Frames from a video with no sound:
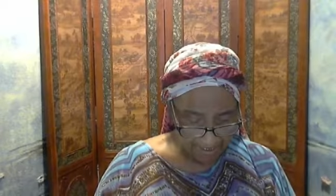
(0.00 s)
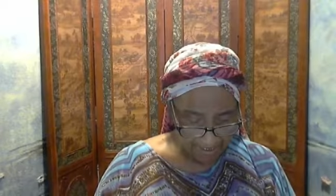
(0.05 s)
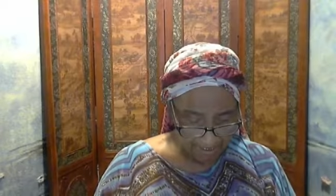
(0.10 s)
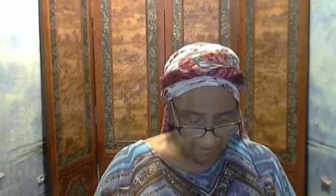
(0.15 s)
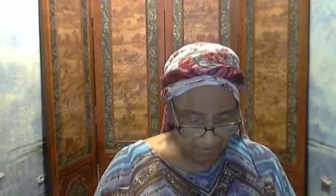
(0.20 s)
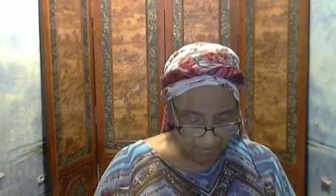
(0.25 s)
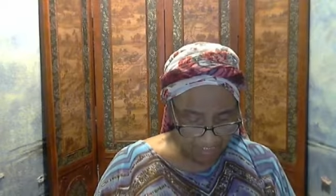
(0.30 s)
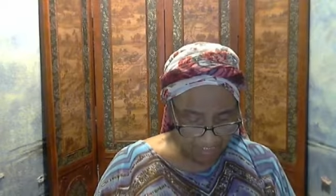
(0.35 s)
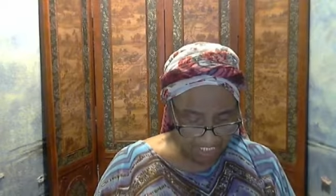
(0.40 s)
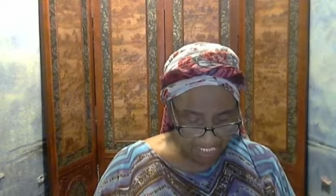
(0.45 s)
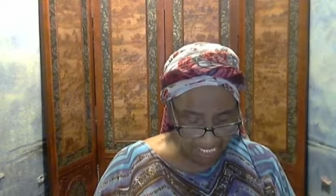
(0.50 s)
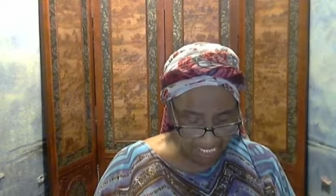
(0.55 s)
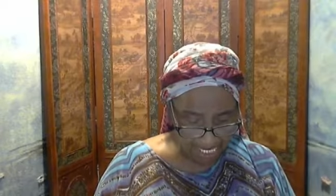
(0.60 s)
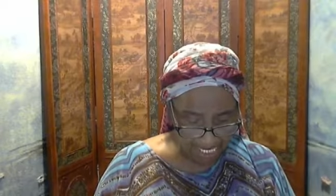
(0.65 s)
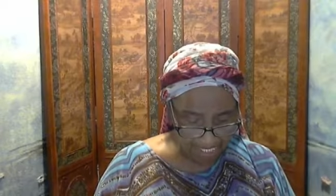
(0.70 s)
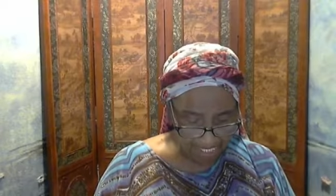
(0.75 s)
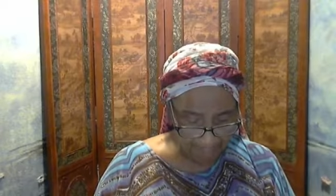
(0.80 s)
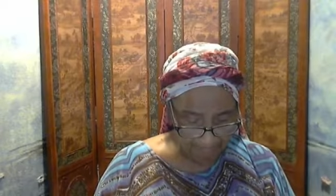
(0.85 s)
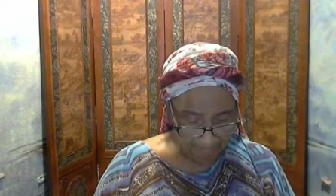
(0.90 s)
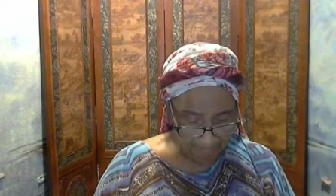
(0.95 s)
We
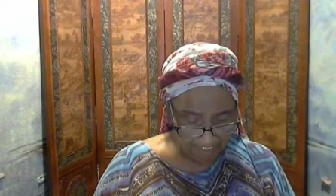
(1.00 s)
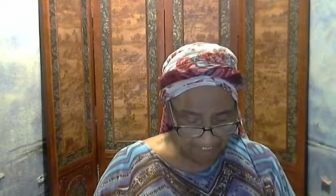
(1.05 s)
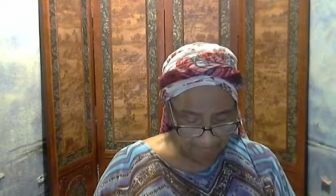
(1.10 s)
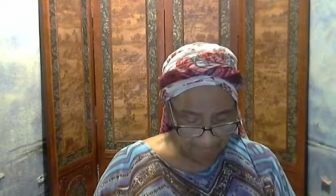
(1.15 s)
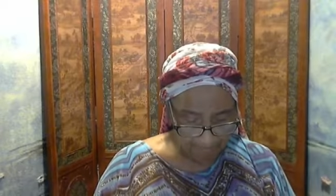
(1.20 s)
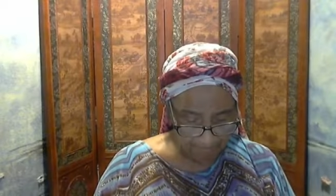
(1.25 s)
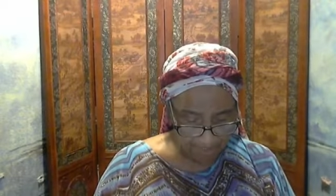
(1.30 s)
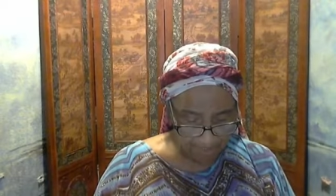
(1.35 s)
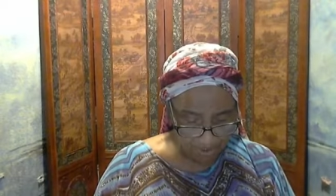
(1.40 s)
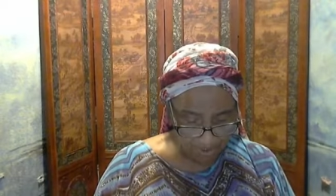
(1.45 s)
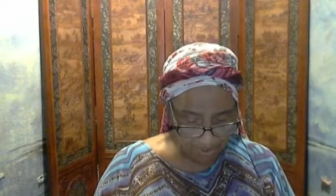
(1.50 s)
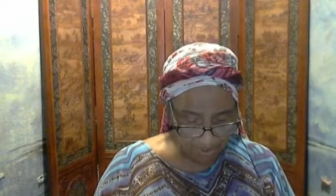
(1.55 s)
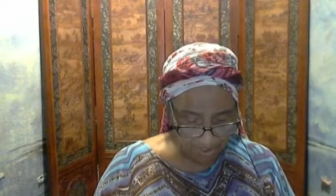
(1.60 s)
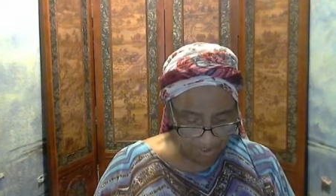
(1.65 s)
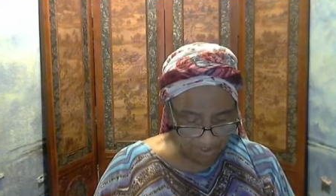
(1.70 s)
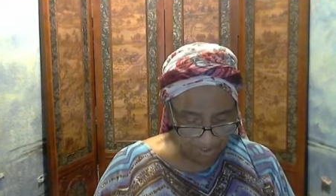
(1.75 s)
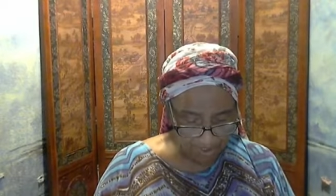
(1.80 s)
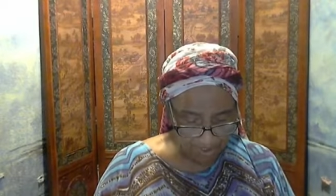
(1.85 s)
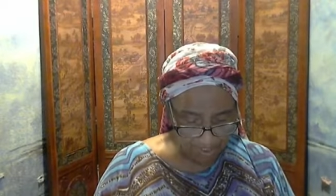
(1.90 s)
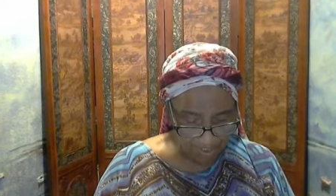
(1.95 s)
have
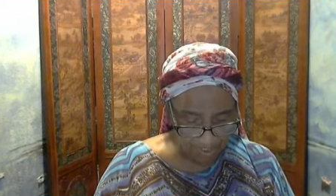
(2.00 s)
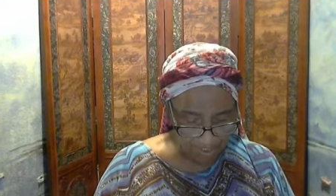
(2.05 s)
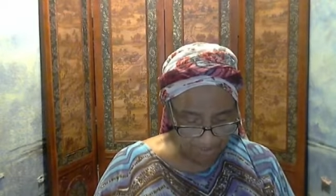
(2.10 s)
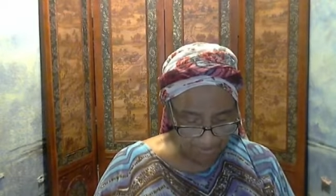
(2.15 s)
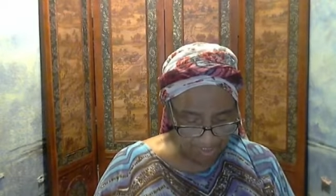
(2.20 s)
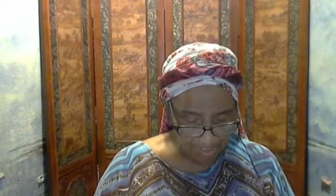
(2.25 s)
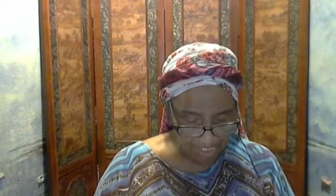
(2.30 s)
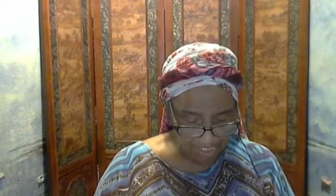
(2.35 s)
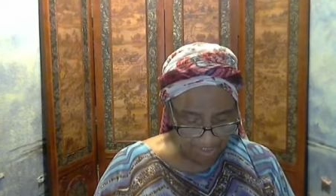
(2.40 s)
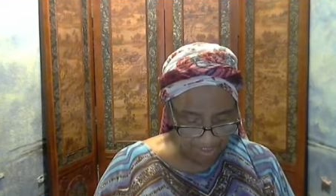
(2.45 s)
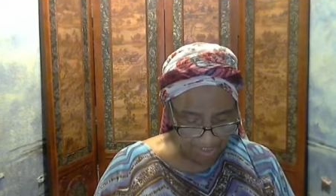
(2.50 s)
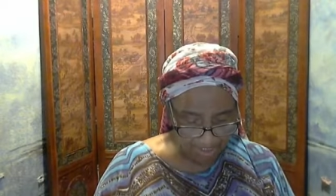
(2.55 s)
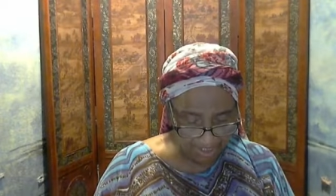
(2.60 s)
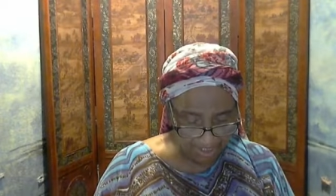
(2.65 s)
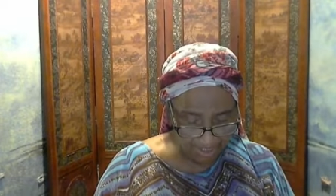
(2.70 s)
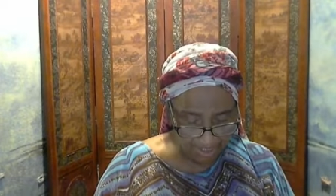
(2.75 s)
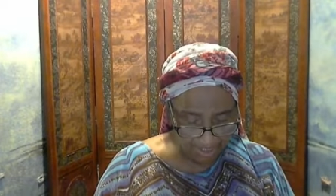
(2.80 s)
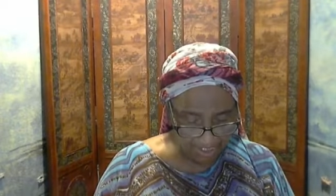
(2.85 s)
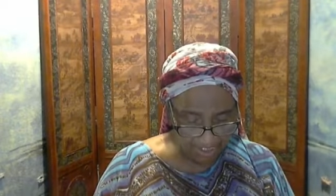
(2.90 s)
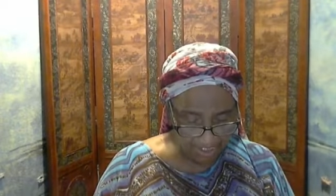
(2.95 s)
mourned to you, and
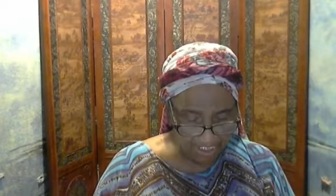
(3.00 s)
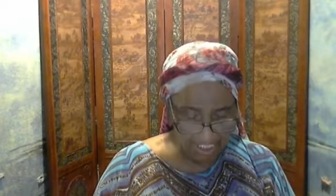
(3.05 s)
ye